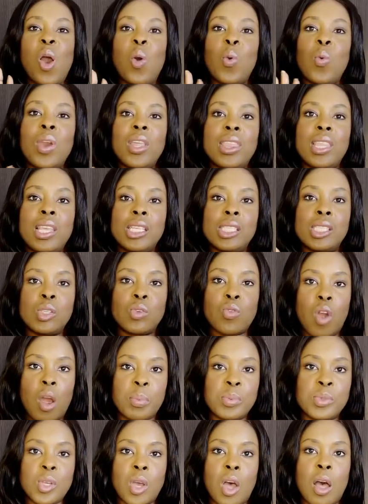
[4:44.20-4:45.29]
With this
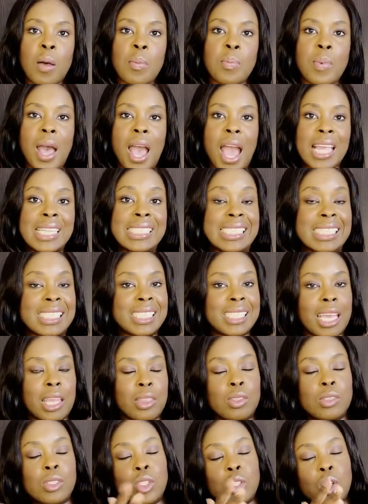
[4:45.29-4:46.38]
crop top, I did
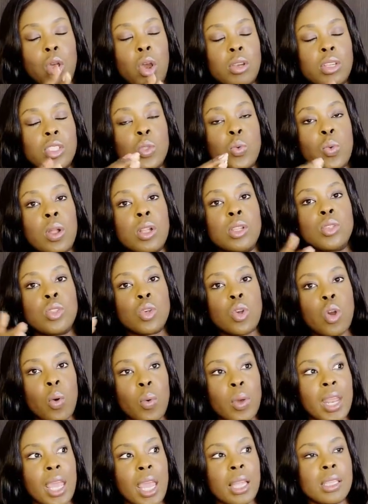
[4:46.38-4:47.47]
get the skirt as well to go
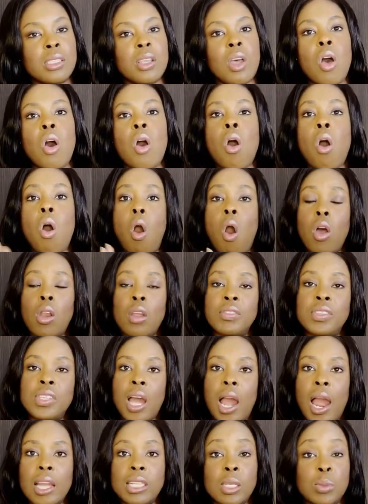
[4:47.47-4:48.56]
with it. All of
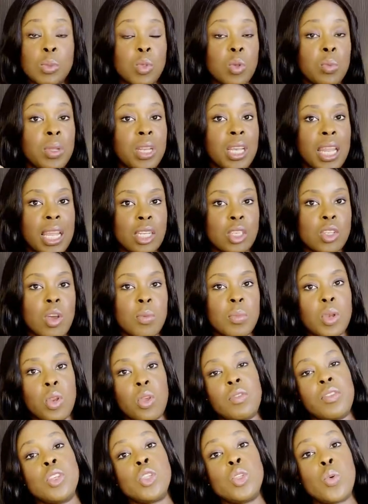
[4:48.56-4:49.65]
the items will be linked down
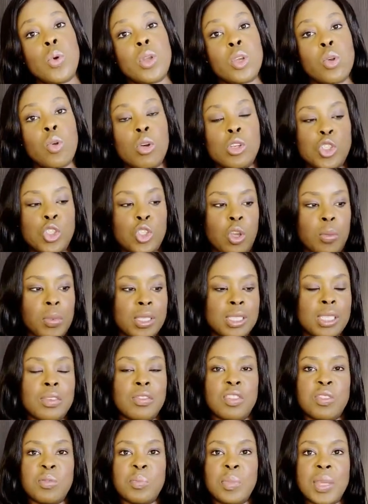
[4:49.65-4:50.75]
below if you do want to go and shop the
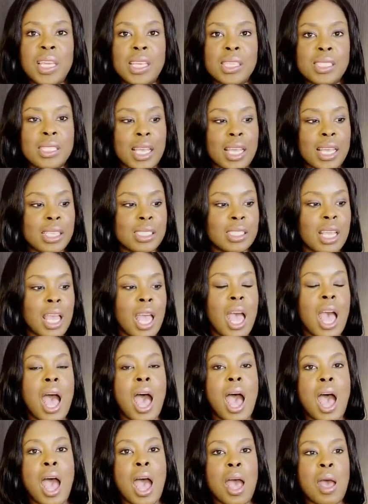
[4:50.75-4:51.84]
different pieces.
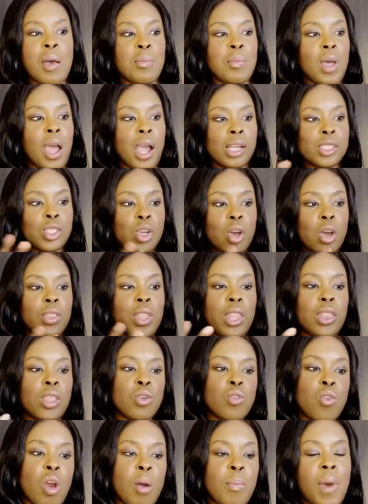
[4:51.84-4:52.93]
I thought that
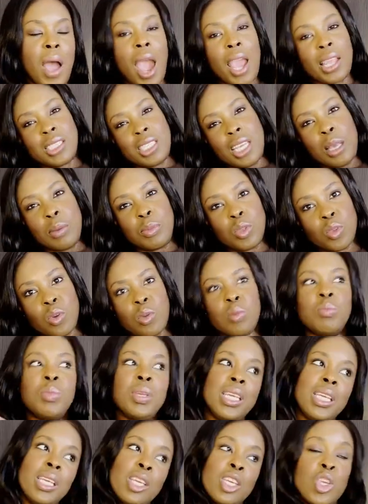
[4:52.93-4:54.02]
the crop items will
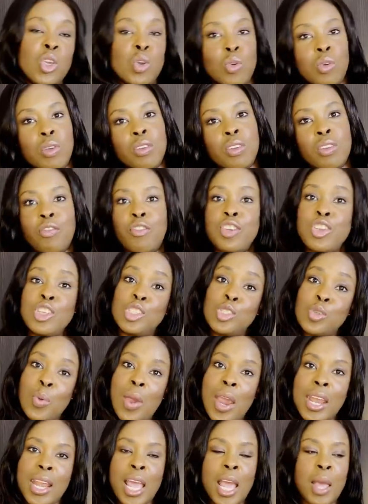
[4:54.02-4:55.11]
be cute for you to
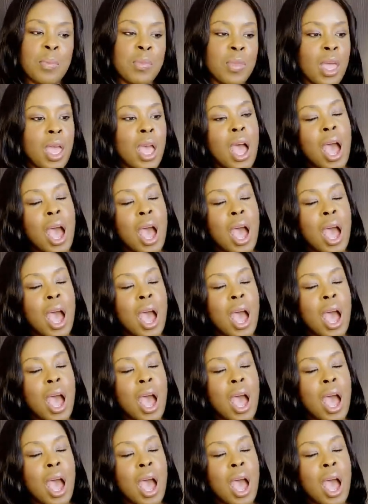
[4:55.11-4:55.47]
wear them.